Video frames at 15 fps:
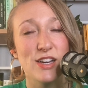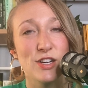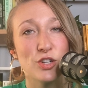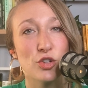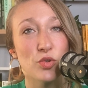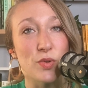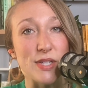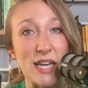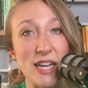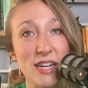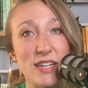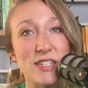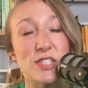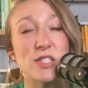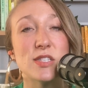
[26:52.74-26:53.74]

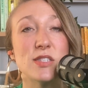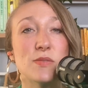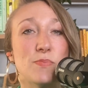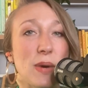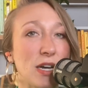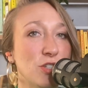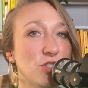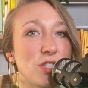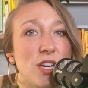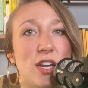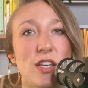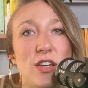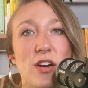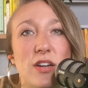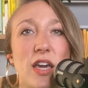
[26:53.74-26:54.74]
created, especially at
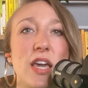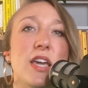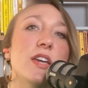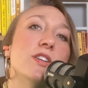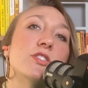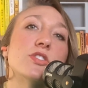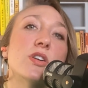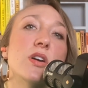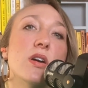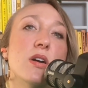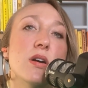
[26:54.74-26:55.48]
a young age.